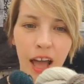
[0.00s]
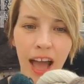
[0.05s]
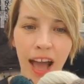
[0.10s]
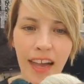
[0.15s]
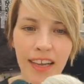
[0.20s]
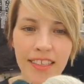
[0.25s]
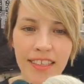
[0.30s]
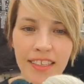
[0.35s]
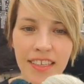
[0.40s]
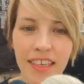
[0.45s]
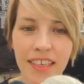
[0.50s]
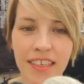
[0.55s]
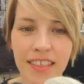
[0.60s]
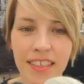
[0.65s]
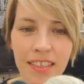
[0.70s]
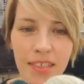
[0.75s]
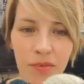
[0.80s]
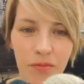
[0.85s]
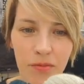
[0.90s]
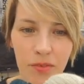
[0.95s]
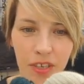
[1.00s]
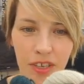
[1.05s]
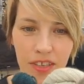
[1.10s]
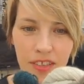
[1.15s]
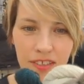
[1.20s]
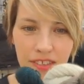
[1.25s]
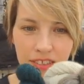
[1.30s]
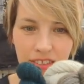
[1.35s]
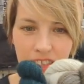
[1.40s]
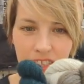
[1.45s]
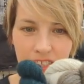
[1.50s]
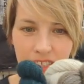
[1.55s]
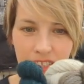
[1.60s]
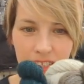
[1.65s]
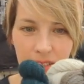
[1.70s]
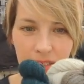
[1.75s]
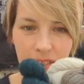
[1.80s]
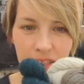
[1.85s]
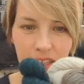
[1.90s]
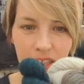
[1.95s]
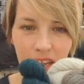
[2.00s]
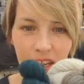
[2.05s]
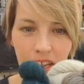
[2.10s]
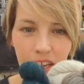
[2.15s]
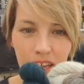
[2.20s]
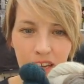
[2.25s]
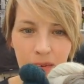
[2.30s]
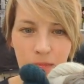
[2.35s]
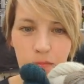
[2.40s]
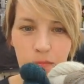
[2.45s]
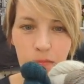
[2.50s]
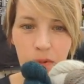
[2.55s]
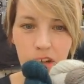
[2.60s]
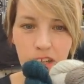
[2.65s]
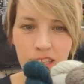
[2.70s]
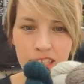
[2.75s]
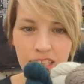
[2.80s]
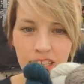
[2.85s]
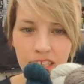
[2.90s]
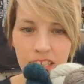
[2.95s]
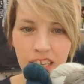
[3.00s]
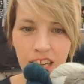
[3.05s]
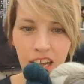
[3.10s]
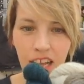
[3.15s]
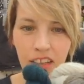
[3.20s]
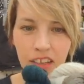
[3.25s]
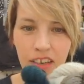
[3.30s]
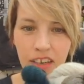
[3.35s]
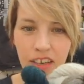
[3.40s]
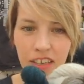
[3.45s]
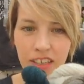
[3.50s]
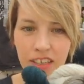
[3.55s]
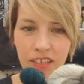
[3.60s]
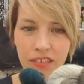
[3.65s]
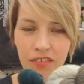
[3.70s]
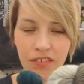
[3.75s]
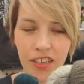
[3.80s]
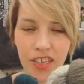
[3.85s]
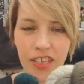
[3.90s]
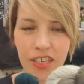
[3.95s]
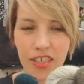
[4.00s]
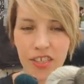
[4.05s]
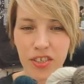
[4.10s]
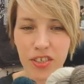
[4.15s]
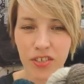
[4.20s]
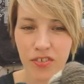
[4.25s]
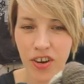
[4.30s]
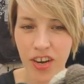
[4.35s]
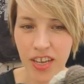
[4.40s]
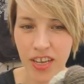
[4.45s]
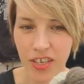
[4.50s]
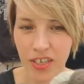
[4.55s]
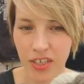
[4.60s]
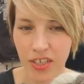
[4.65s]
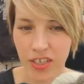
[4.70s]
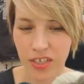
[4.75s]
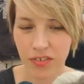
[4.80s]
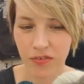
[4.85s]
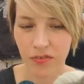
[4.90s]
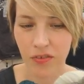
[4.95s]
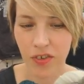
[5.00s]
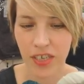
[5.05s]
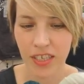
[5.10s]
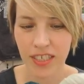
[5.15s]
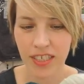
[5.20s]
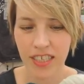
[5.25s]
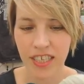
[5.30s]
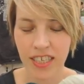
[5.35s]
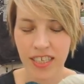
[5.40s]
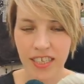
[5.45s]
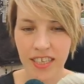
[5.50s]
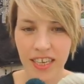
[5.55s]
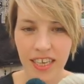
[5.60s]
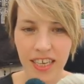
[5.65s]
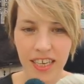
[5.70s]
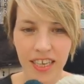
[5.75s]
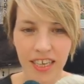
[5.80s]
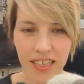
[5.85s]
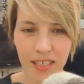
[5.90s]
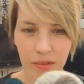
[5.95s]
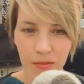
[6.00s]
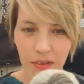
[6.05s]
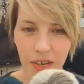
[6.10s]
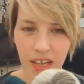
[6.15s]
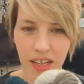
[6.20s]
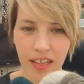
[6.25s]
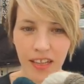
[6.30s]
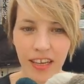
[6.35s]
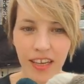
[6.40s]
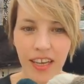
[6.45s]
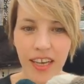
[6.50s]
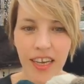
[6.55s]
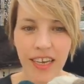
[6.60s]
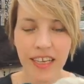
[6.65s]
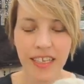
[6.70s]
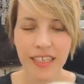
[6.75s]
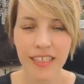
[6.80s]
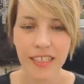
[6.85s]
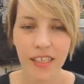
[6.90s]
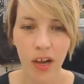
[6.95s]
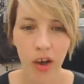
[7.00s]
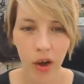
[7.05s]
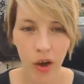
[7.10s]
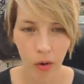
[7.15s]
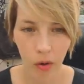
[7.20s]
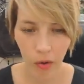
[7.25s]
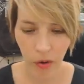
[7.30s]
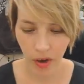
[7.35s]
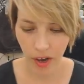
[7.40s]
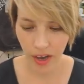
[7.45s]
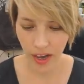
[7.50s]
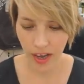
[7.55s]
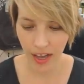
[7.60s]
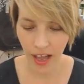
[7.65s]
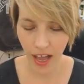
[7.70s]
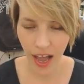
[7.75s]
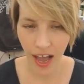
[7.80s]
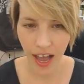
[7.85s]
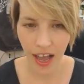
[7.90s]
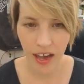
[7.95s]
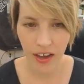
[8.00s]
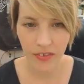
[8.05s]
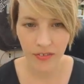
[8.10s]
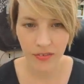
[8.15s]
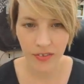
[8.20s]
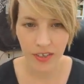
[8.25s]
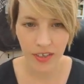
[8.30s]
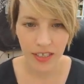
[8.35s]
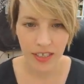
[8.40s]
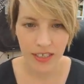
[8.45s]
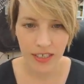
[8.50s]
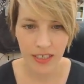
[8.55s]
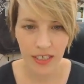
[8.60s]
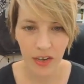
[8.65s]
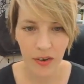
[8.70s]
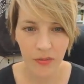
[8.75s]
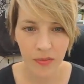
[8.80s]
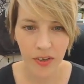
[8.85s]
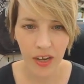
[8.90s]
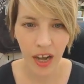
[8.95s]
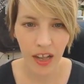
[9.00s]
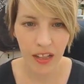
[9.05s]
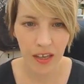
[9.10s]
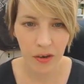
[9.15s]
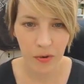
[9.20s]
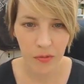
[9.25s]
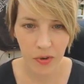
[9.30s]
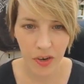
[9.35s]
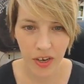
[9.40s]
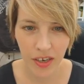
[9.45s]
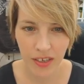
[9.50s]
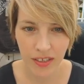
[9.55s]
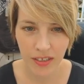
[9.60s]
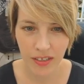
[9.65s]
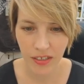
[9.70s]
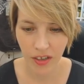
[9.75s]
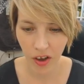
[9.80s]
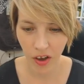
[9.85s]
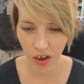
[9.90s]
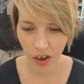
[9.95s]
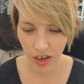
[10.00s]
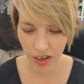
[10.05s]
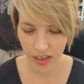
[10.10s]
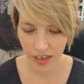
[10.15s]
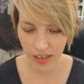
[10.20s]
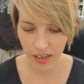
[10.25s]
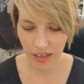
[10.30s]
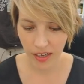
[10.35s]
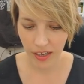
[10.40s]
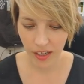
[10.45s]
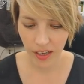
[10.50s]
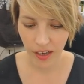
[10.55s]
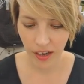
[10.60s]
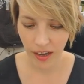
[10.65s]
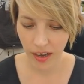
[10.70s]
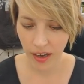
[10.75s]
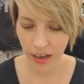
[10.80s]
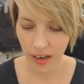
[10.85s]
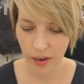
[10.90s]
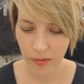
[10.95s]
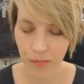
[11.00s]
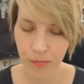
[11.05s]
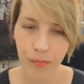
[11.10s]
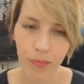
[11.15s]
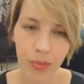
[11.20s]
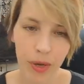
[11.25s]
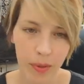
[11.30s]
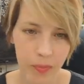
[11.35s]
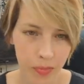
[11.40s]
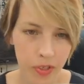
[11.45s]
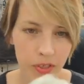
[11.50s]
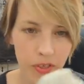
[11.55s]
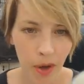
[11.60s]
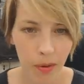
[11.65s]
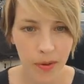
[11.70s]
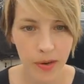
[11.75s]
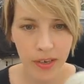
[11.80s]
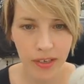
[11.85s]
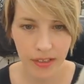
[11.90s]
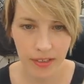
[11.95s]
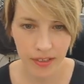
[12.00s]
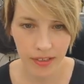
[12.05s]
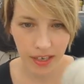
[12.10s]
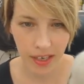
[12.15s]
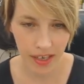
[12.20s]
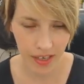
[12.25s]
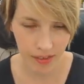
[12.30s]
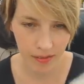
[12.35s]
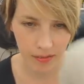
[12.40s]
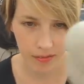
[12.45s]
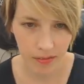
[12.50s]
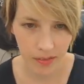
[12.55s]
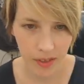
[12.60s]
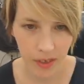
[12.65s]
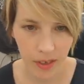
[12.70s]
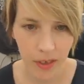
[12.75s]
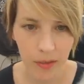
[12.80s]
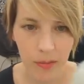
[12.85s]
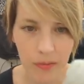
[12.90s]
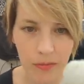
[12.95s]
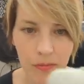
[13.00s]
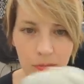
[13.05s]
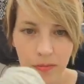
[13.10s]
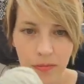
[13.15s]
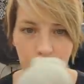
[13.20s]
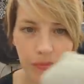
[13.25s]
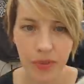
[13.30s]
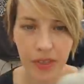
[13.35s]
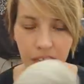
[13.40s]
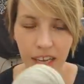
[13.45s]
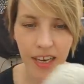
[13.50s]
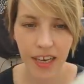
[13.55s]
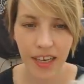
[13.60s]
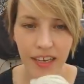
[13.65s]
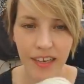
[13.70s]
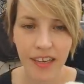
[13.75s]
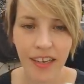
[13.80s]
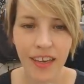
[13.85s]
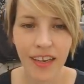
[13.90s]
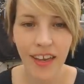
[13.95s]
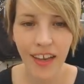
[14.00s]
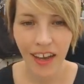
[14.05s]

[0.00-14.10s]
accent with this multicolored greenish grayish rusty thing as well. So I have some colourwork sock, but predominantly plain